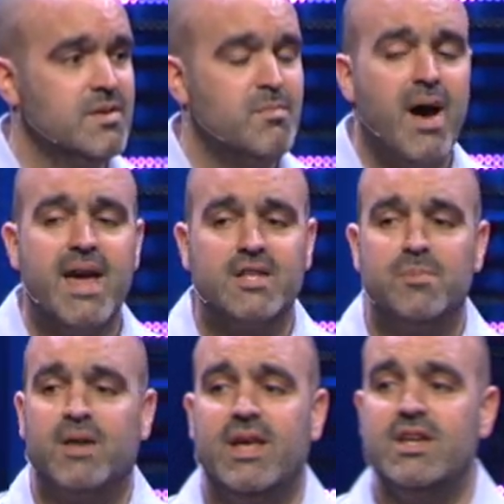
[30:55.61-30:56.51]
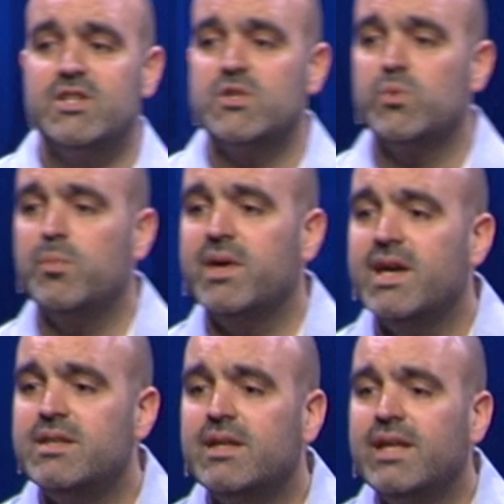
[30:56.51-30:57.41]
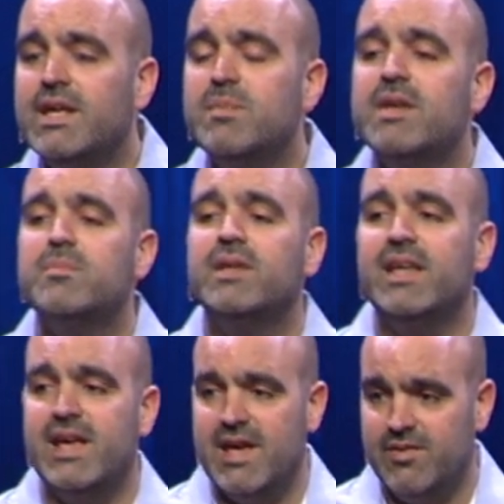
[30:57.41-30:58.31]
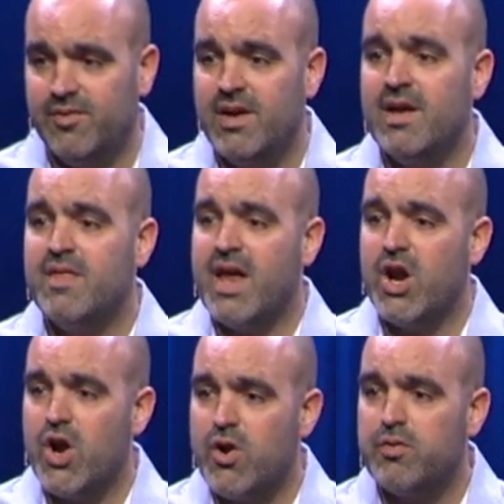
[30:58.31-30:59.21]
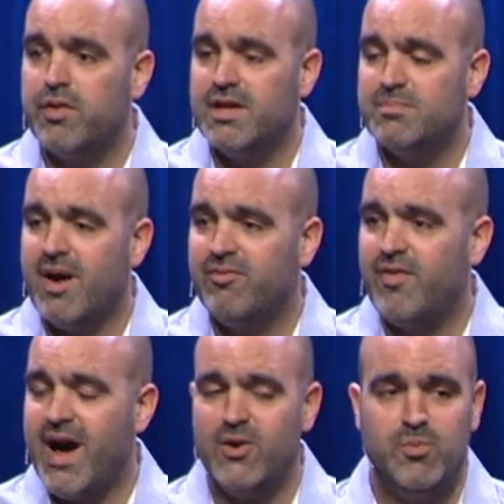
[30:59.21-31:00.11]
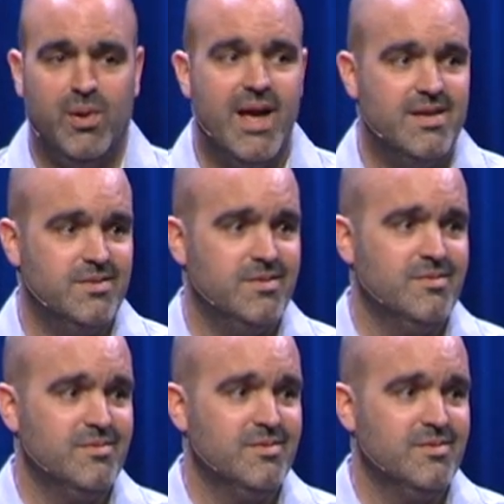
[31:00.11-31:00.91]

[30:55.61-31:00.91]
my expectations will begin to lead me to believe that earth is my final place,